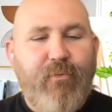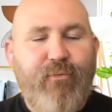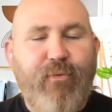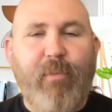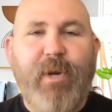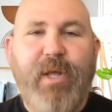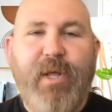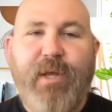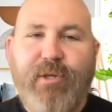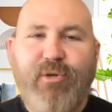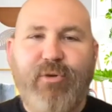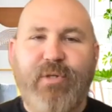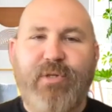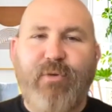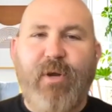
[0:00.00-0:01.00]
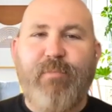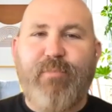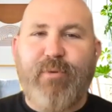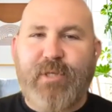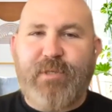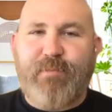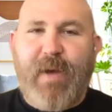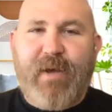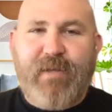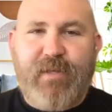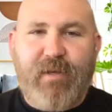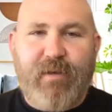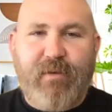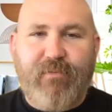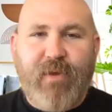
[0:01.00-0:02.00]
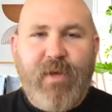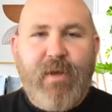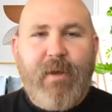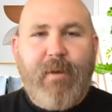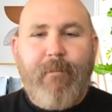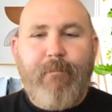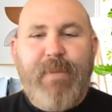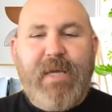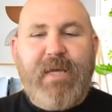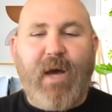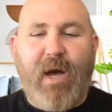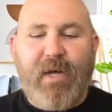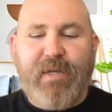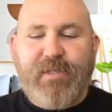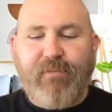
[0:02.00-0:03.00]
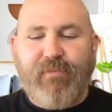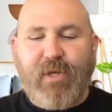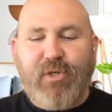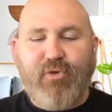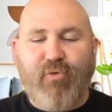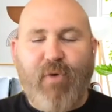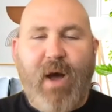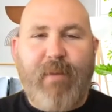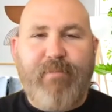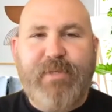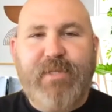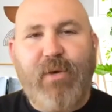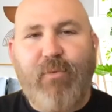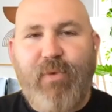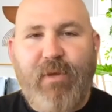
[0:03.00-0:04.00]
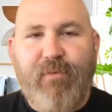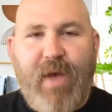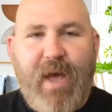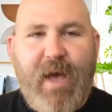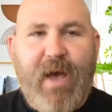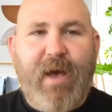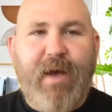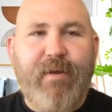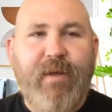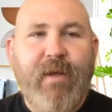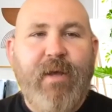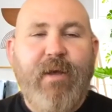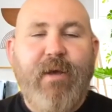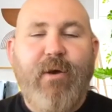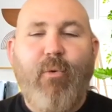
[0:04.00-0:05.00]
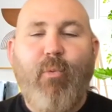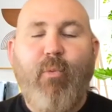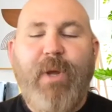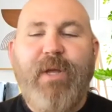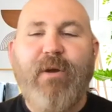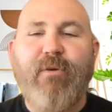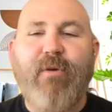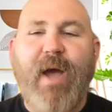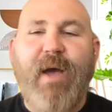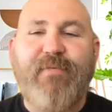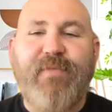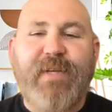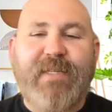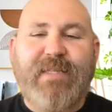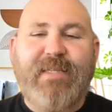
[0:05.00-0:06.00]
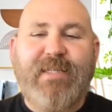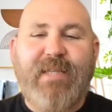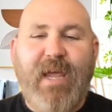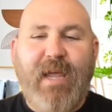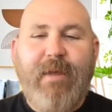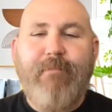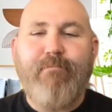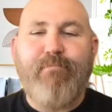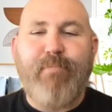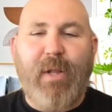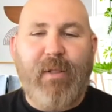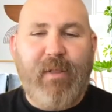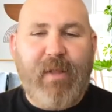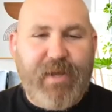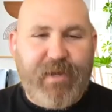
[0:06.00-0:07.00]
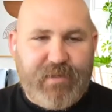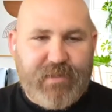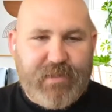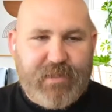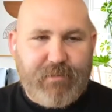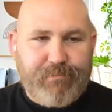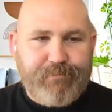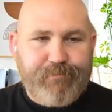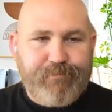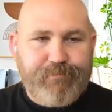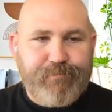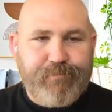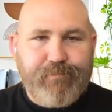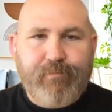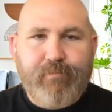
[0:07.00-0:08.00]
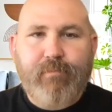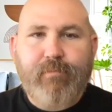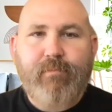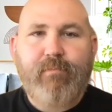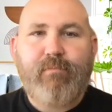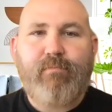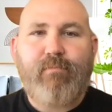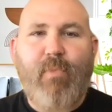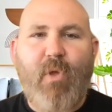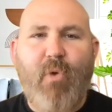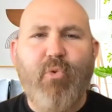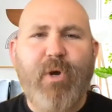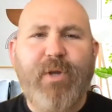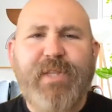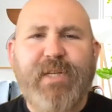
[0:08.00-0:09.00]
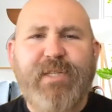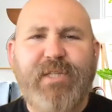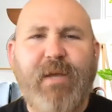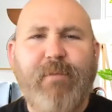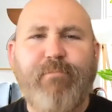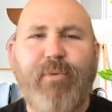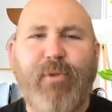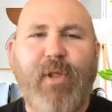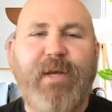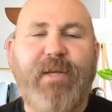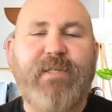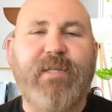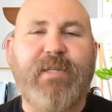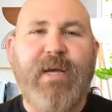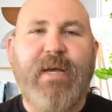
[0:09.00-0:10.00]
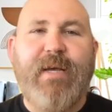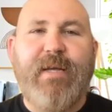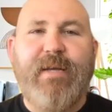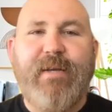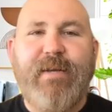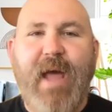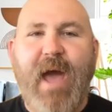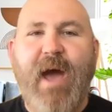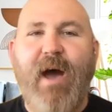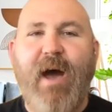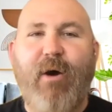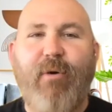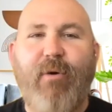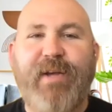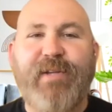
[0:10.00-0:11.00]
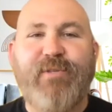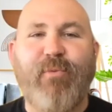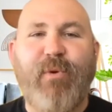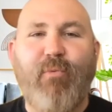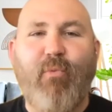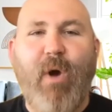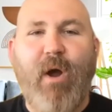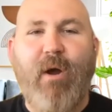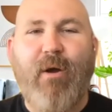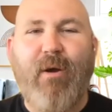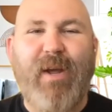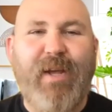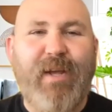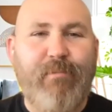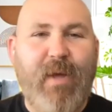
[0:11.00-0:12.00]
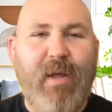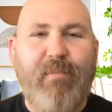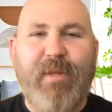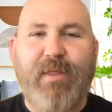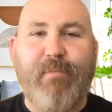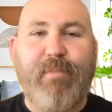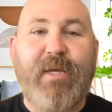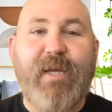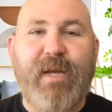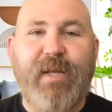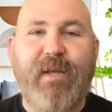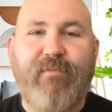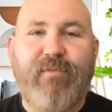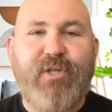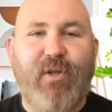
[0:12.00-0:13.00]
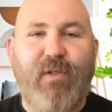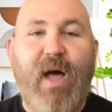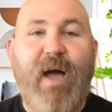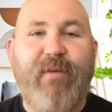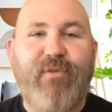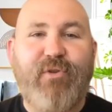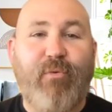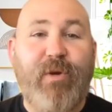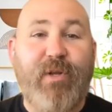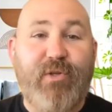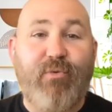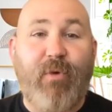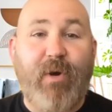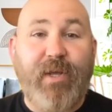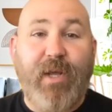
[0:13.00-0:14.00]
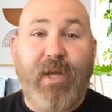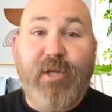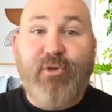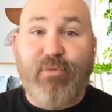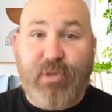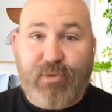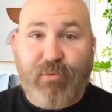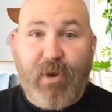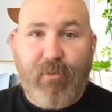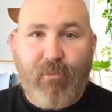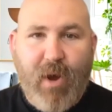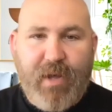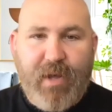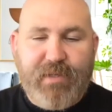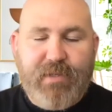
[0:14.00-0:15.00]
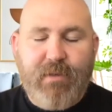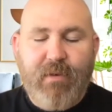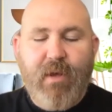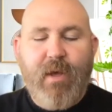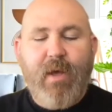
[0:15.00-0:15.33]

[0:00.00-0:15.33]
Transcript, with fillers: From an interest rate perspective, because of the drops that we have had, we are at the same place. We're at the same place now as we were in maybe the beginning of July of 2020, interest rate wise.